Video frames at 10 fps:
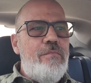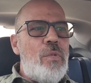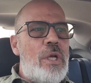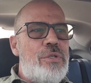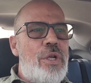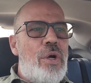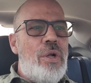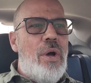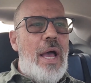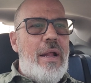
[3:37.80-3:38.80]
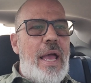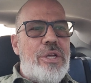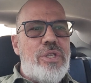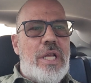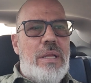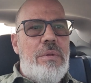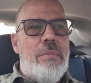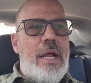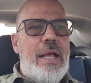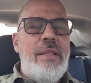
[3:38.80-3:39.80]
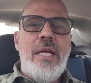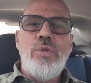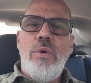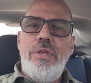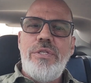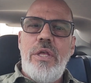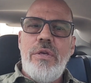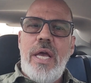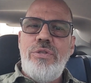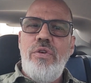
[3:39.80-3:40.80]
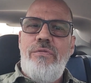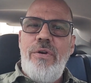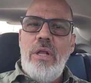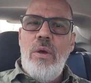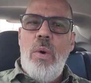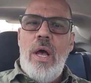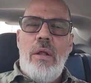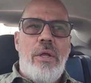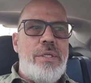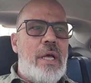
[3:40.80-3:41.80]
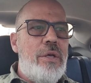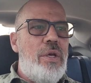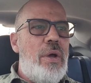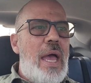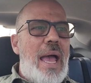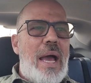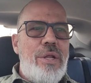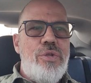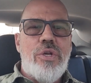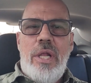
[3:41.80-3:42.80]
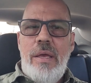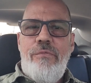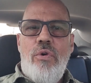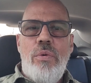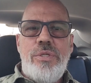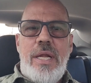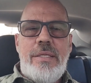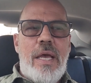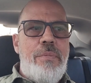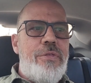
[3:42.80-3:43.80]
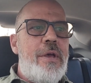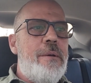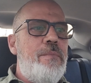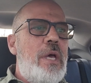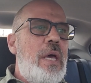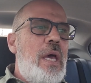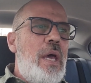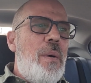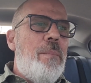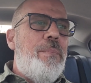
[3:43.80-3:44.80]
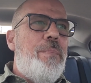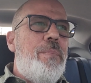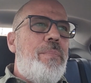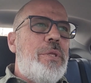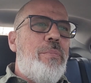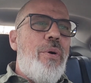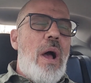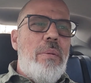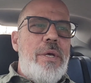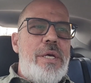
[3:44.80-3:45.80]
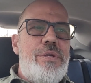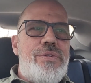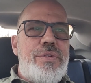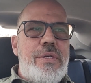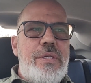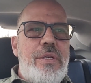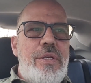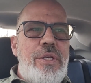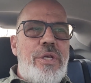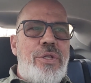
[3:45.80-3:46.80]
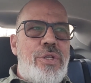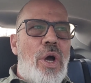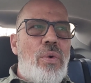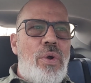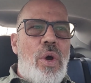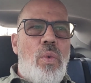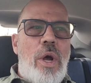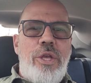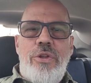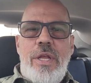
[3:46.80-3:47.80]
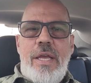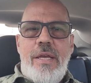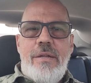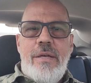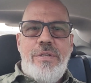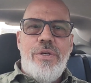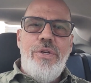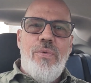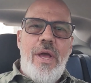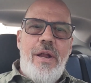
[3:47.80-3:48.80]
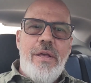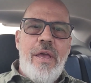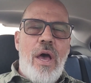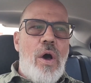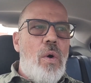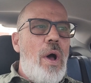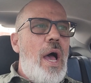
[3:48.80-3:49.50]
because you don't know how to actually claim the money. And that's where these other guys do fairly well on telling you how to use claim forms and that type of thing. But the problem is you don't know what you need until you're ready to go.